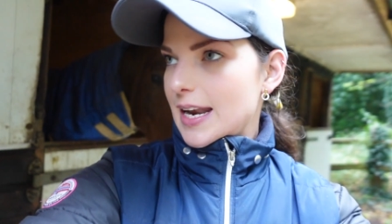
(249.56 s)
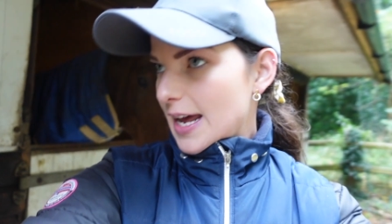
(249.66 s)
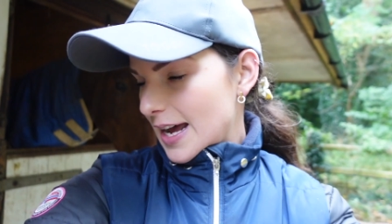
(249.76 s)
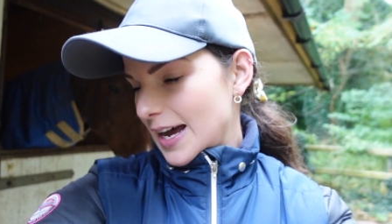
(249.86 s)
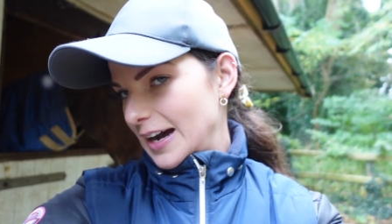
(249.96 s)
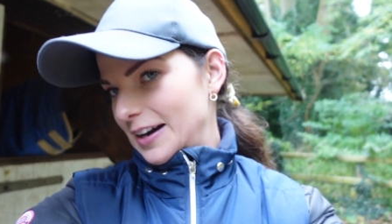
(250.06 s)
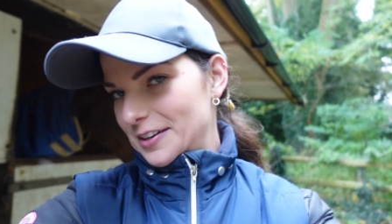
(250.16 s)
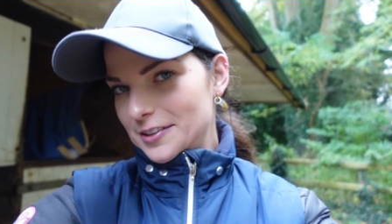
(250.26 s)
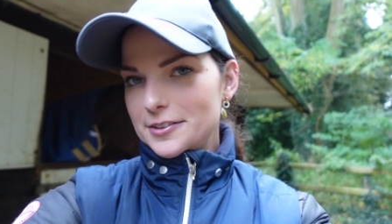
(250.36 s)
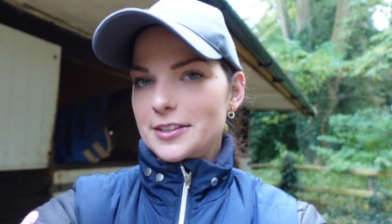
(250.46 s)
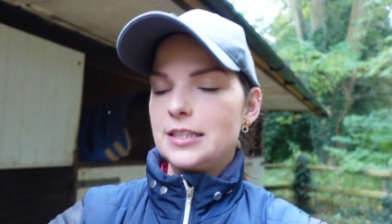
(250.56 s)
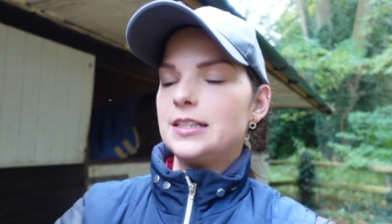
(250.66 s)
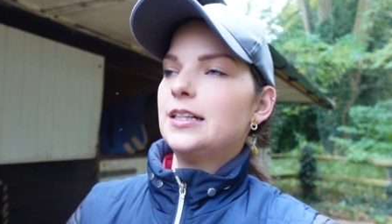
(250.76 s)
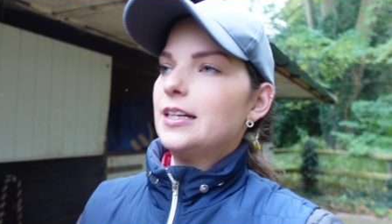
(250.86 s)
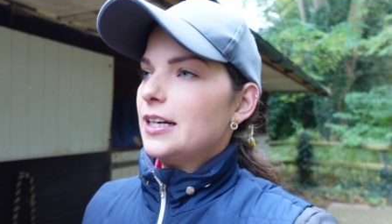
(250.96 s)
now
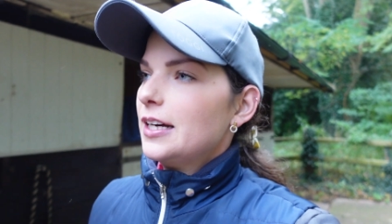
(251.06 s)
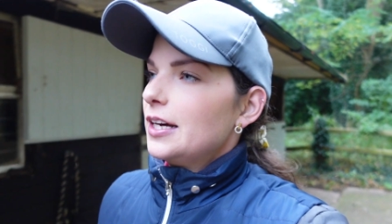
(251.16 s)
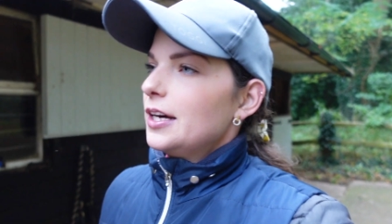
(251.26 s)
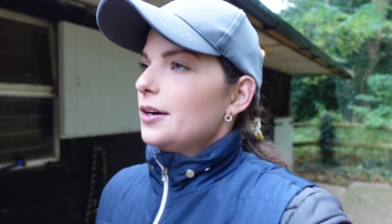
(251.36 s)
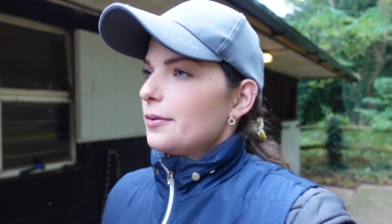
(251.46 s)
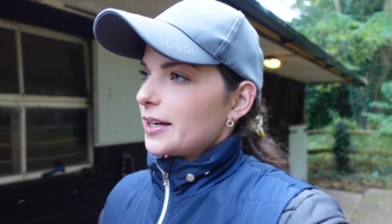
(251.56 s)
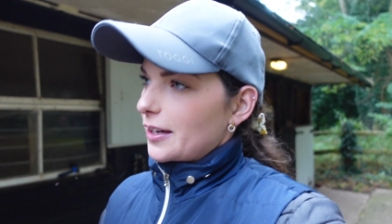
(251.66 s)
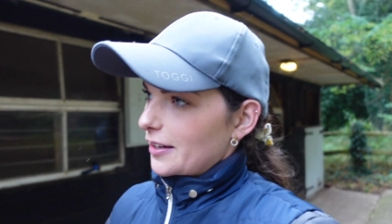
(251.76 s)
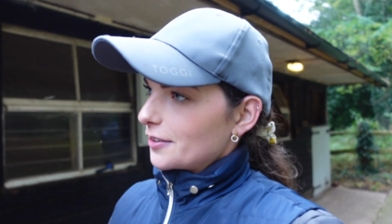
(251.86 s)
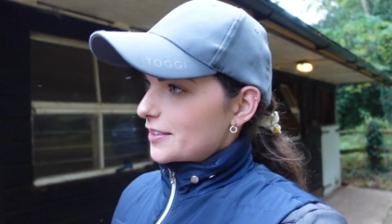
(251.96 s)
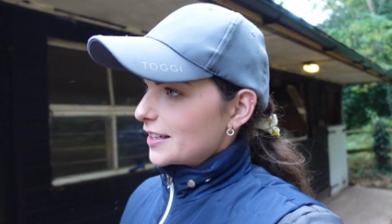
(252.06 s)
we're going on to